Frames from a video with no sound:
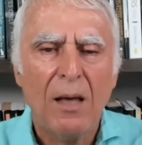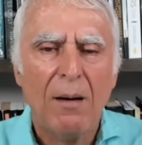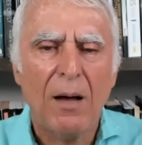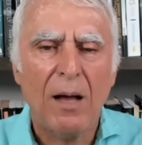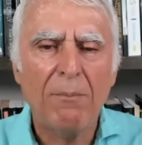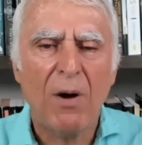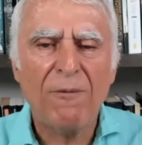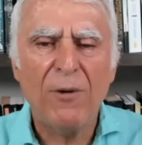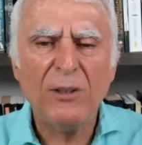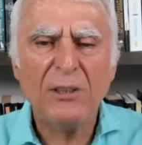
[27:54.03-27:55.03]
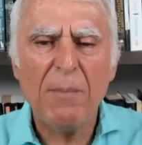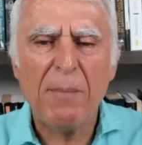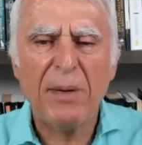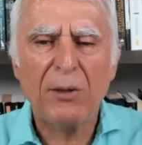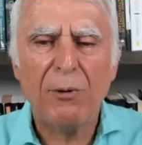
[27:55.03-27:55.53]
uh, my First
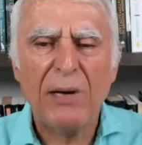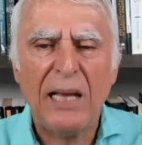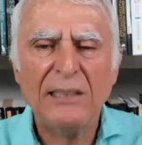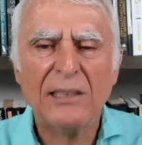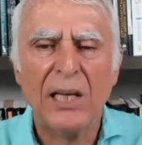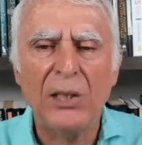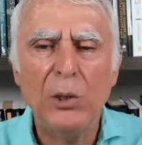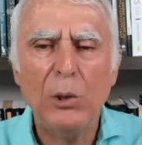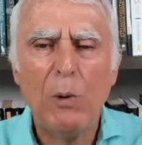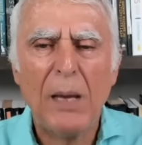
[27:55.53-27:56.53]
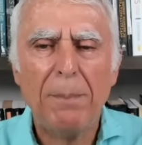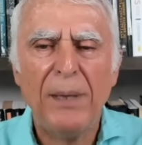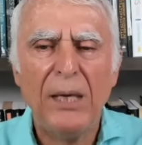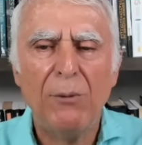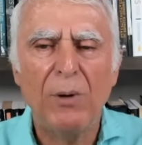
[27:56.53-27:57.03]
Amendment creates a
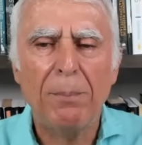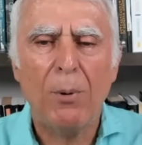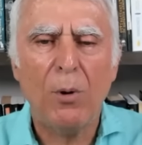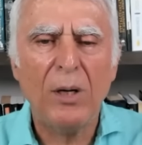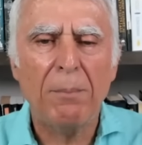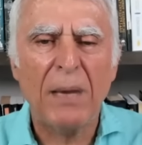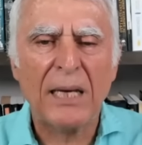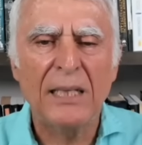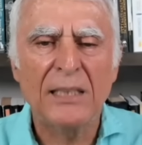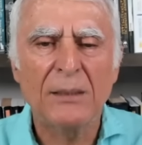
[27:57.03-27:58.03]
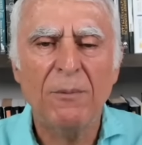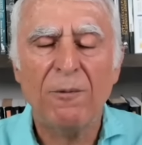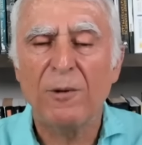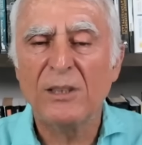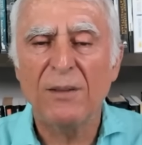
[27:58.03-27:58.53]
UAP reporting mechanism
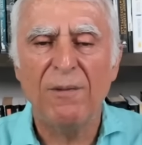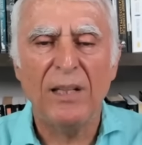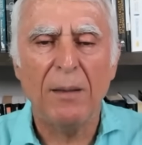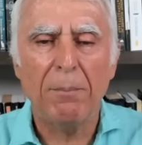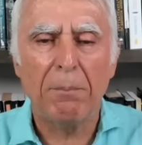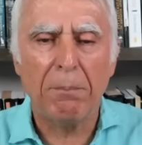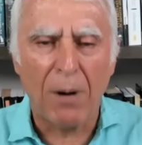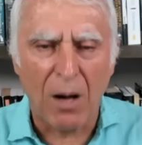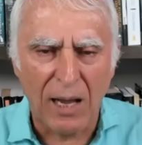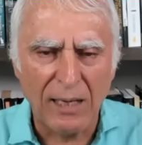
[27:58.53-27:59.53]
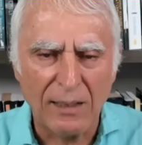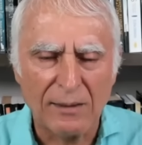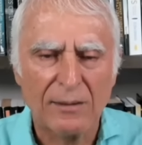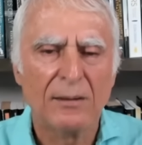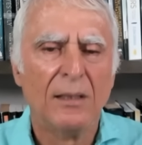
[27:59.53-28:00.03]
for civilian
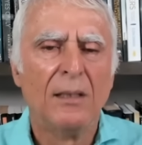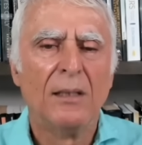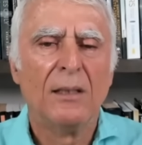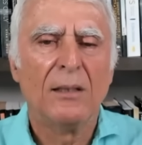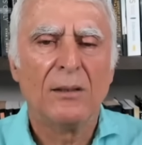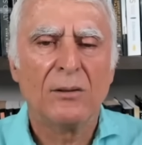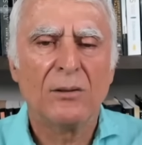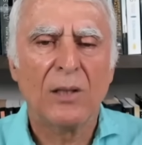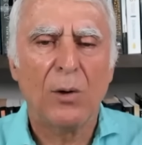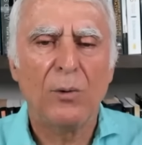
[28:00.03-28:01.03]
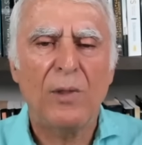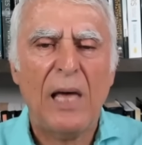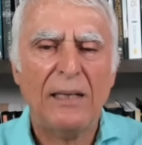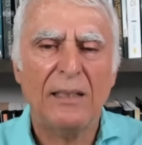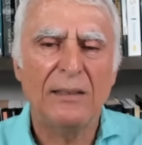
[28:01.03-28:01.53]
pilots. So
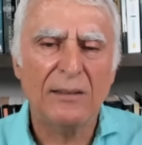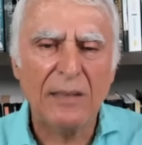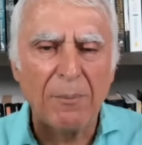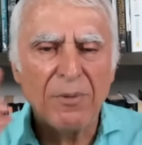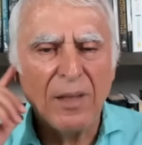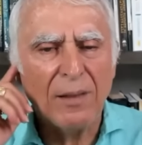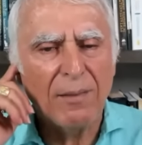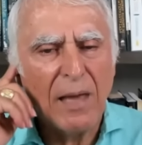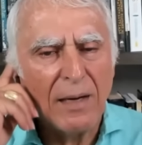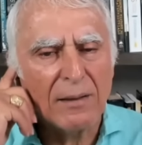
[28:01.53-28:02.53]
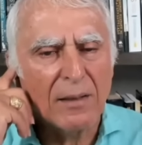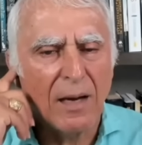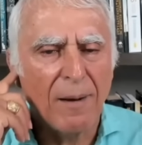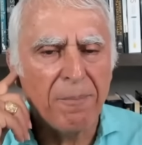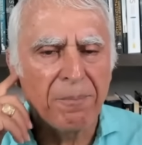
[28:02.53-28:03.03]
that is something that
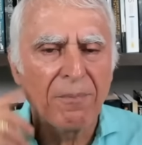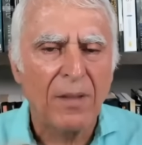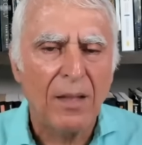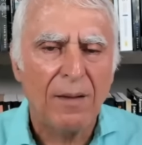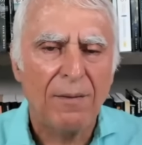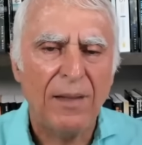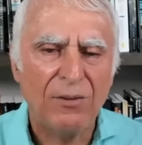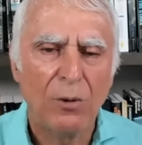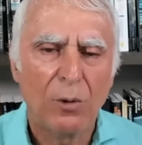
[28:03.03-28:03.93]
um, there's an